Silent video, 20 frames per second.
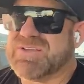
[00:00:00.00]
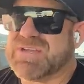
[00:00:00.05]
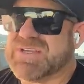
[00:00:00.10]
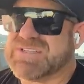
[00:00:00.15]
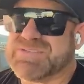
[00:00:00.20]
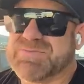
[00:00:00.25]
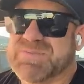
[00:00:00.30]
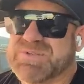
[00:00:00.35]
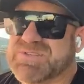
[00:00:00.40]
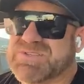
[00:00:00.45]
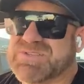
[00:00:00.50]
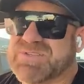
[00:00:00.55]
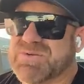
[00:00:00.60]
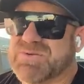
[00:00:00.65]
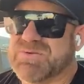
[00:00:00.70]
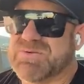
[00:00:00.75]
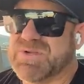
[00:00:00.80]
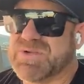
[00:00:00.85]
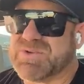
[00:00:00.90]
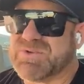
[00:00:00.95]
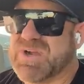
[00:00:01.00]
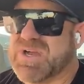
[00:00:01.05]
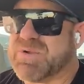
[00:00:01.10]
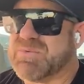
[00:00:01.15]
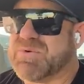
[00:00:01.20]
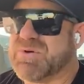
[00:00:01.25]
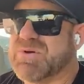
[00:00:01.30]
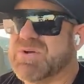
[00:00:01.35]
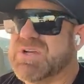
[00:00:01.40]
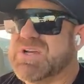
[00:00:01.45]
You guys have been so
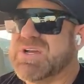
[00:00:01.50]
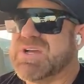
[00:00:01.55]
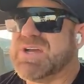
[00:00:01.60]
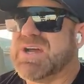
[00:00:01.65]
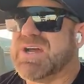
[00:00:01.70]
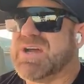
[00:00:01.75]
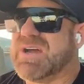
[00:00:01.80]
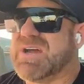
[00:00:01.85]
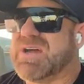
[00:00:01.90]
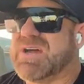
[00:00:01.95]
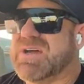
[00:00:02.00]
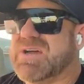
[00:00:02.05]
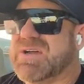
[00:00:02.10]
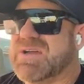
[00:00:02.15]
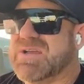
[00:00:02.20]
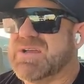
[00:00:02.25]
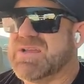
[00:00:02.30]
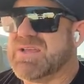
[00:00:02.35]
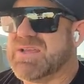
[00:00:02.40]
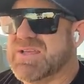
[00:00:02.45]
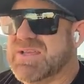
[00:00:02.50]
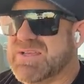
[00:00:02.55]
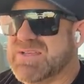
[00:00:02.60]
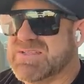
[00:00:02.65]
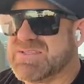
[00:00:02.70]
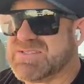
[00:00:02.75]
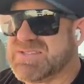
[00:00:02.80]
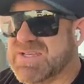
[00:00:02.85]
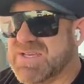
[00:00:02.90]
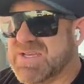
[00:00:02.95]
incredible. Uh,
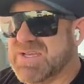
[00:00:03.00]
is